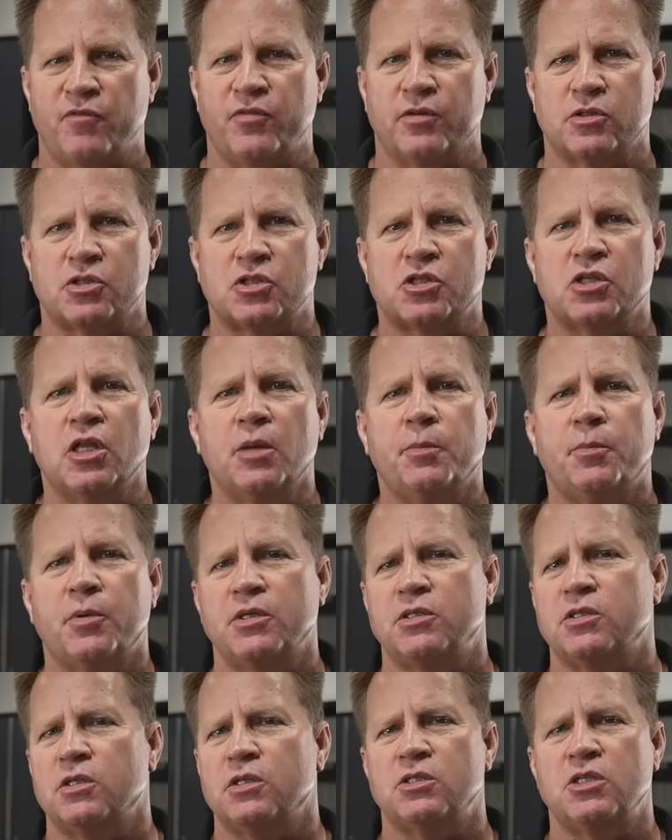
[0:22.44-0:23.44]
feel
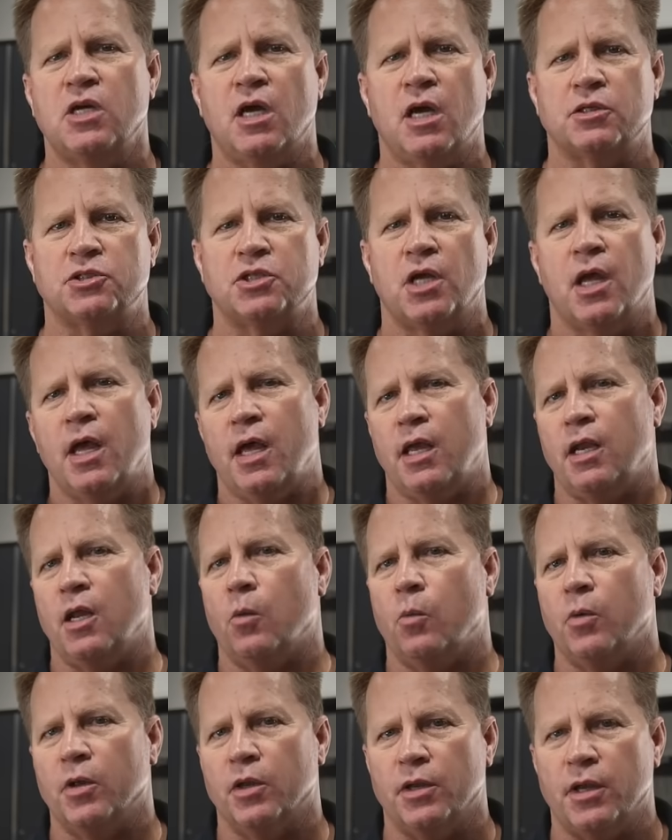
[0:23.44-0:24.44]
slippery to the touch, and
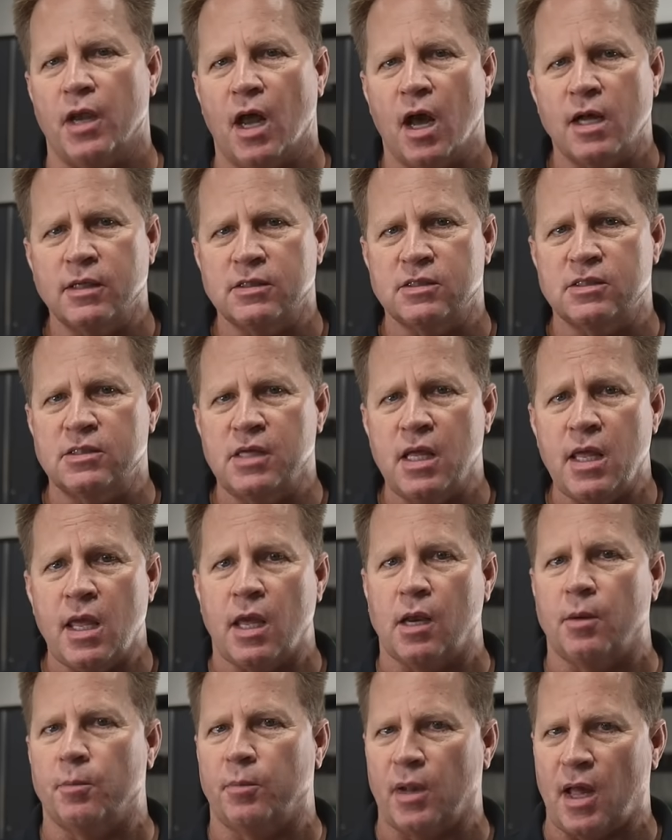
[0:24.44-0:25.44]
it will not
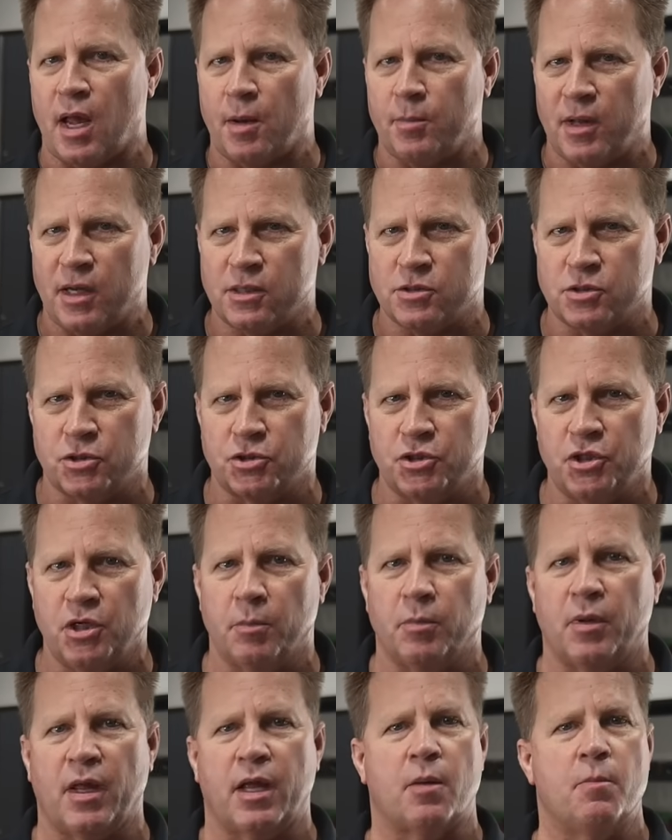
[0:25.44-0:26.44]
stain black plastic
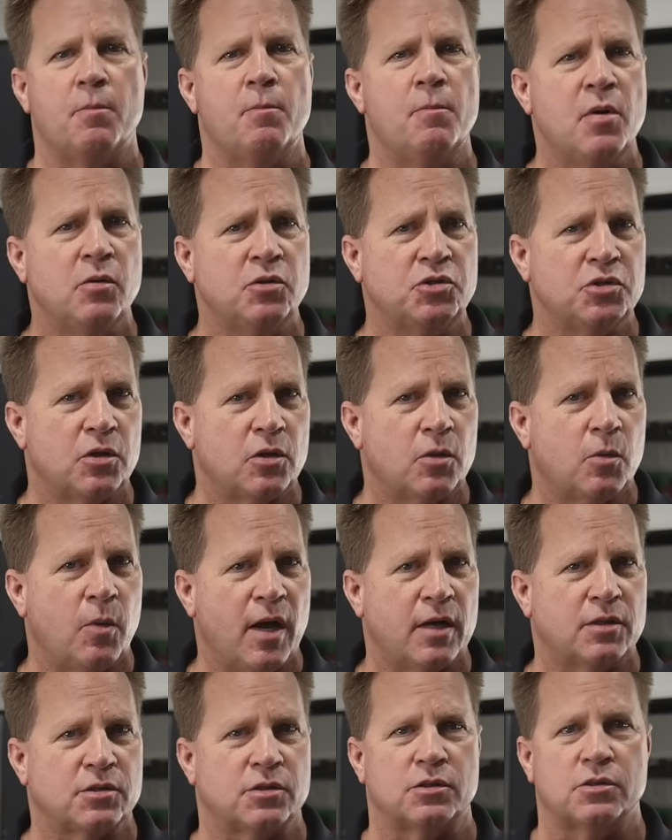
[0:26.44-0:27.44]
trim like most other
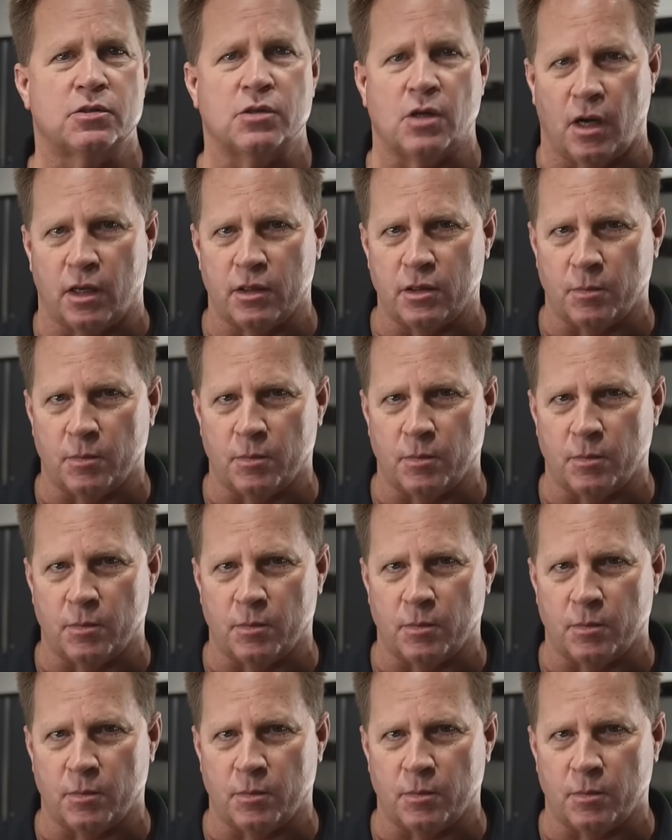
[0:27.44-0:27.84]
waxes on the